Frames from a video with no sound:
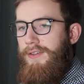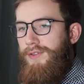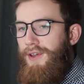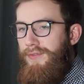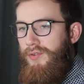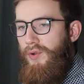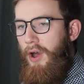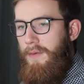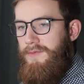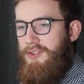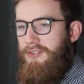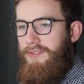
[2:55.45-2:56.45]
You have two
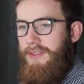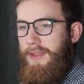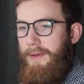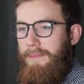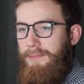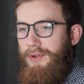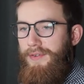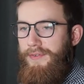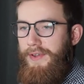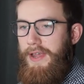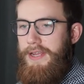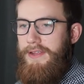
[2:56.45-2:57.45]
options here.
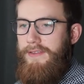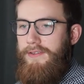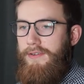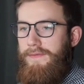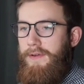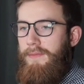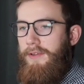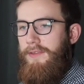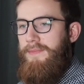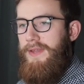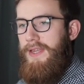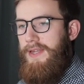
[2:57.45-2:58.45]
Preferred is good for
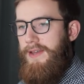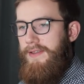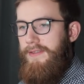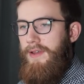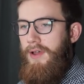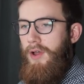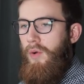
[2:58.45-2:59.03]
most beginners,